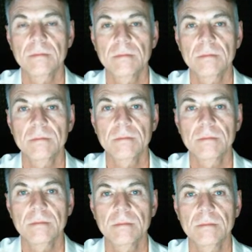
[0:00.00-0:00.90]

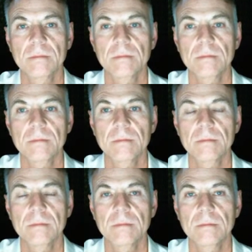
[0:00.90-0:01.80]

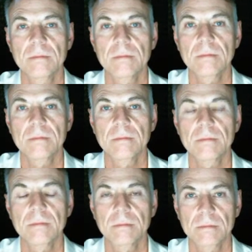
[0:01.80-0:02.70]
(silent)